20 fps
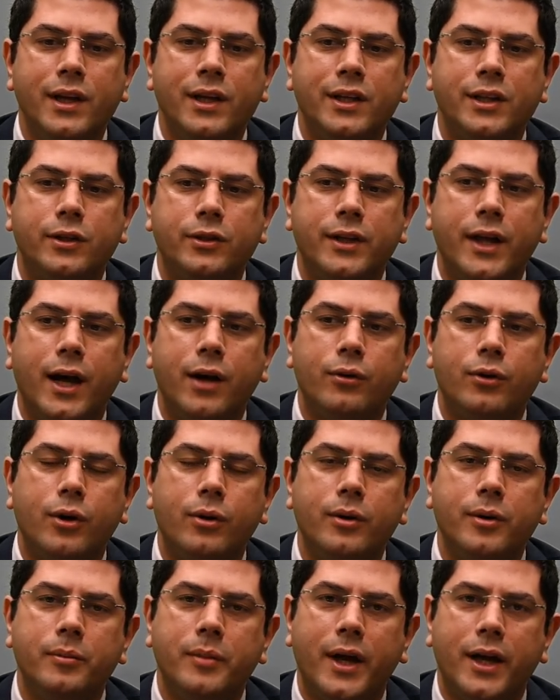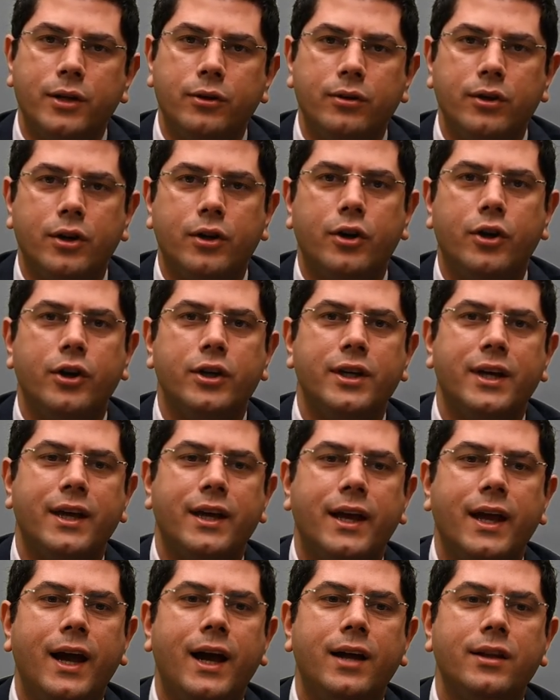So now going back to the
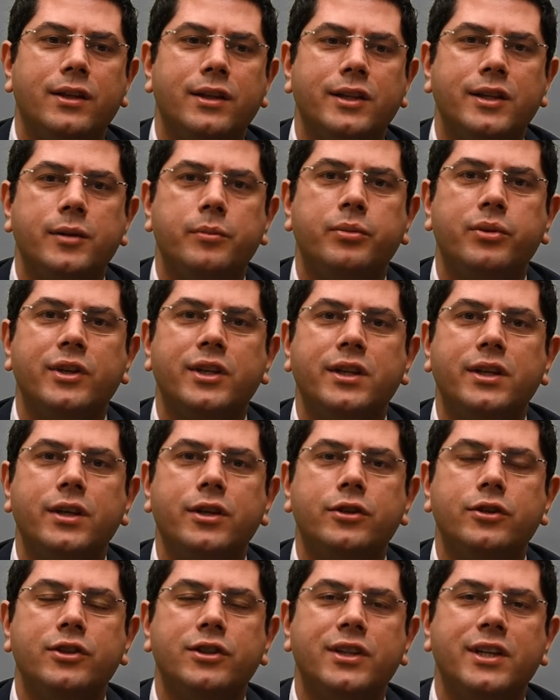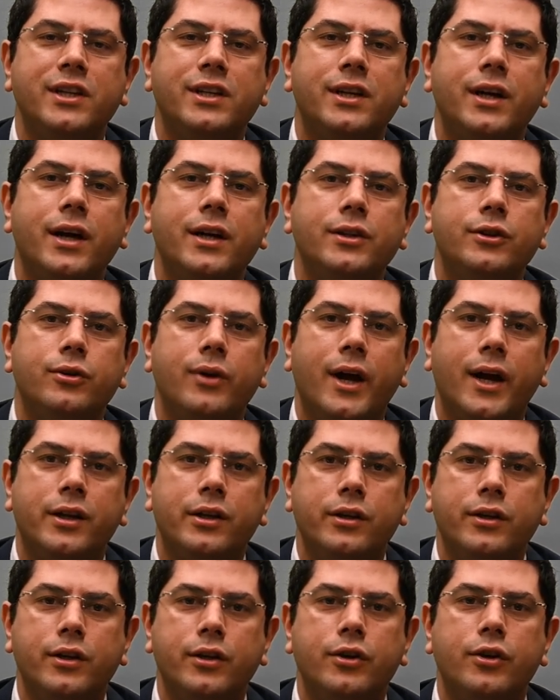cardiac cath, it's a procedure designed to
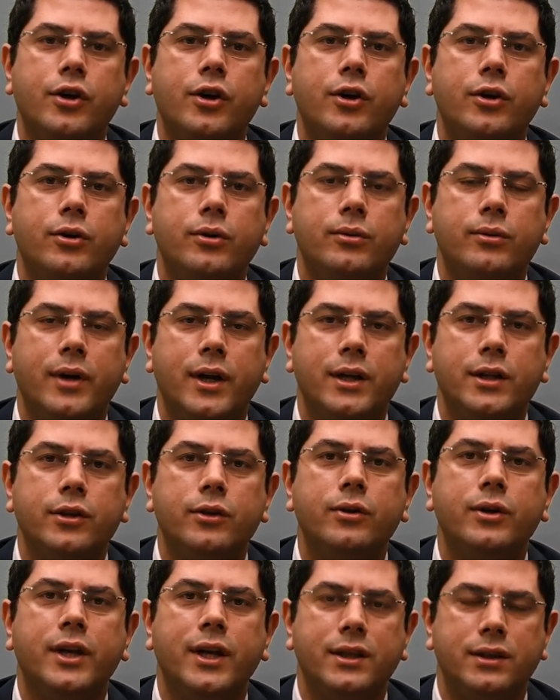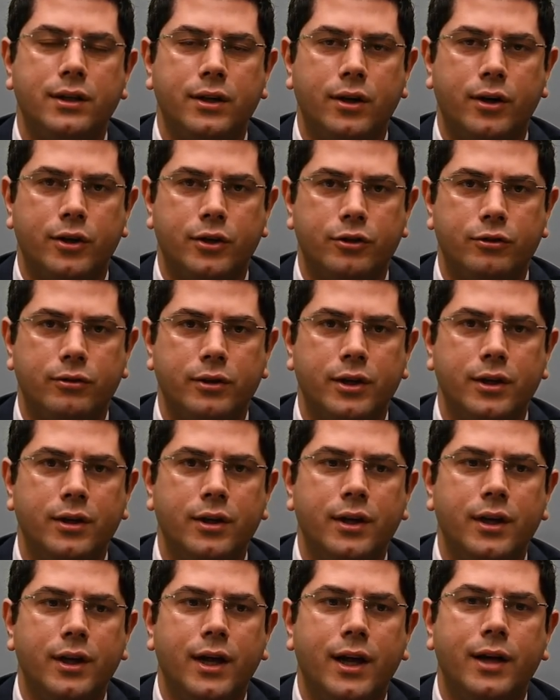actually go and look at the artery
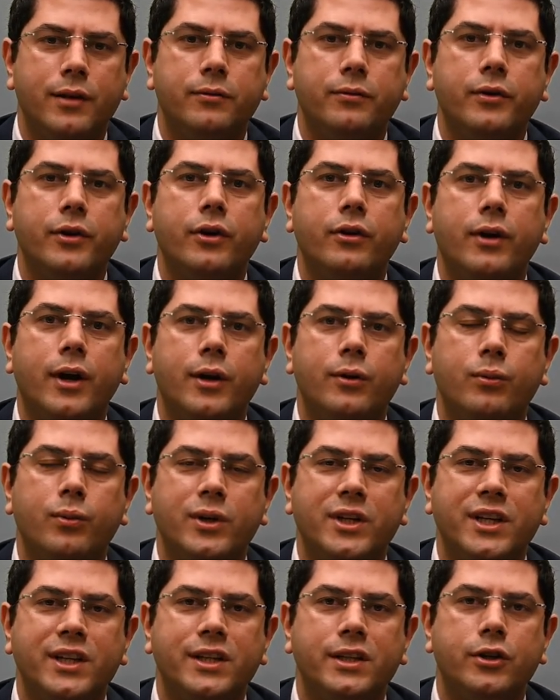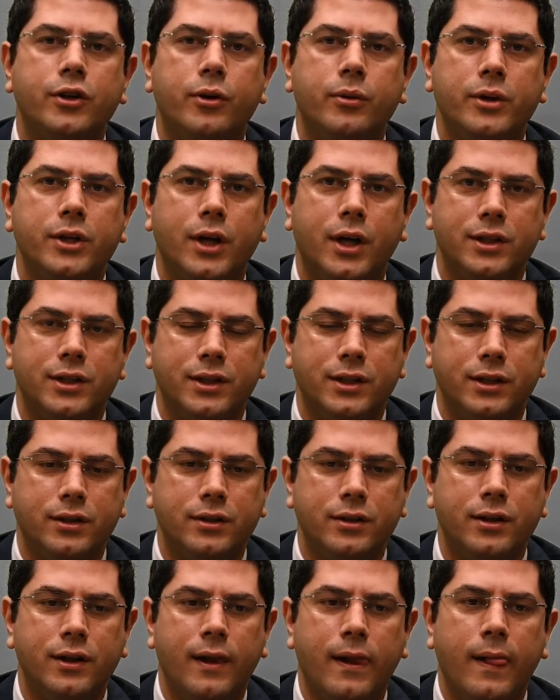and figure out what is going on in
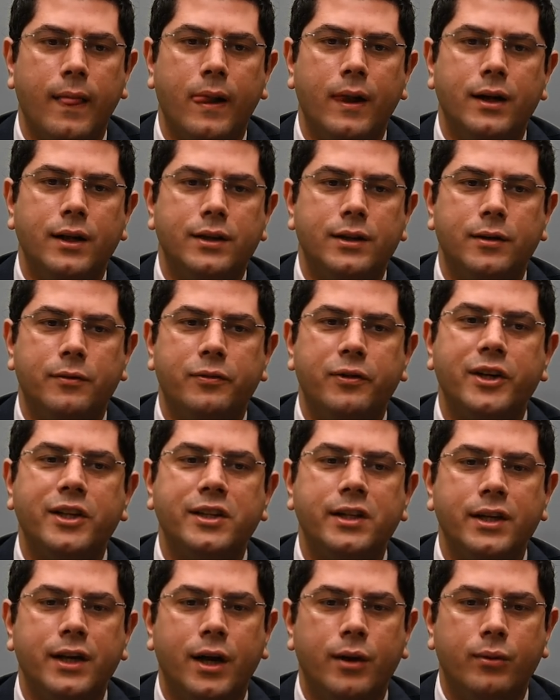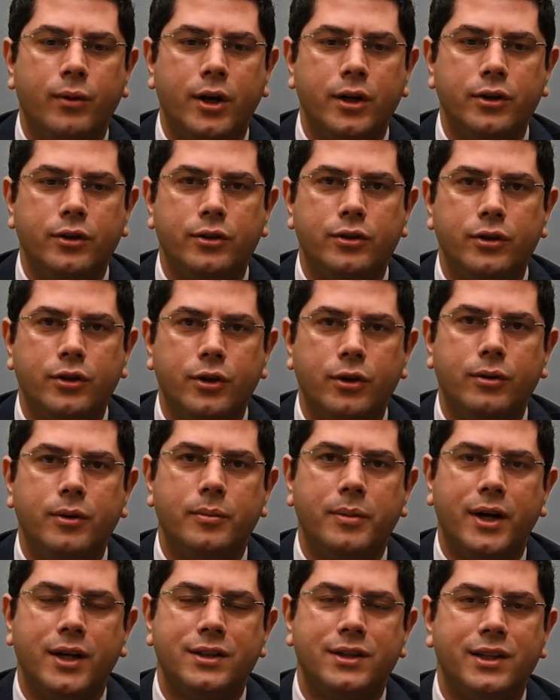it. The first thing I want you to know
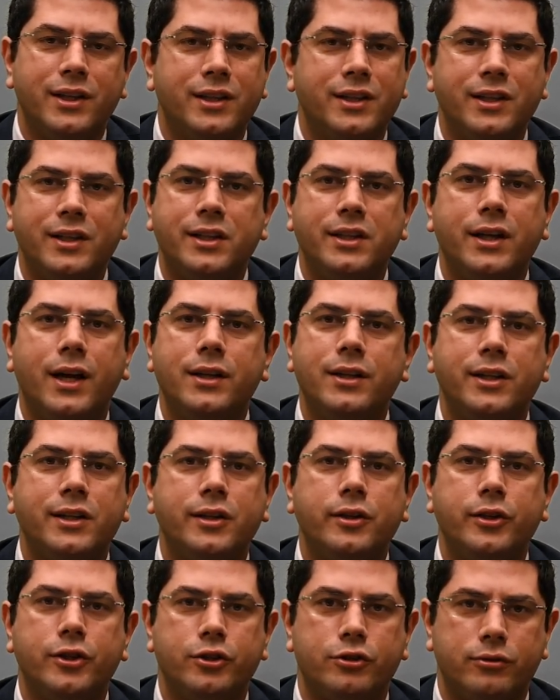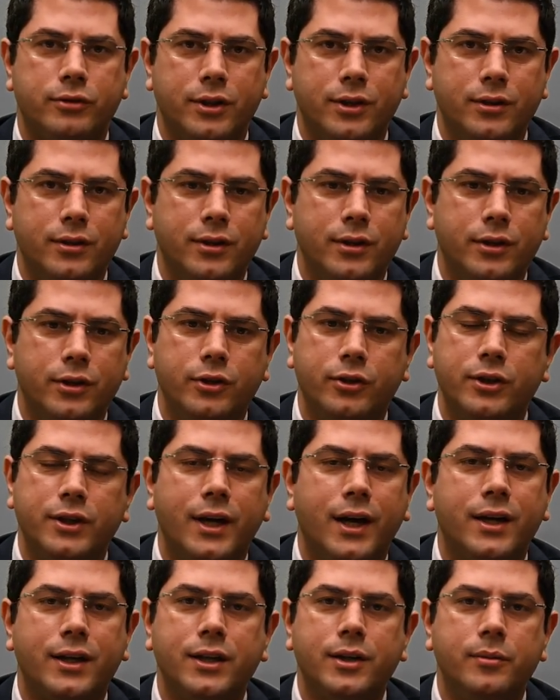about this, it's not a surgery. You're
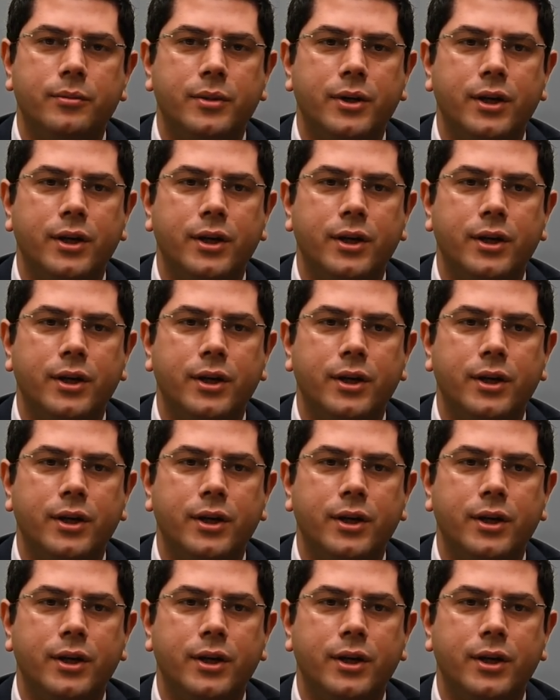not going to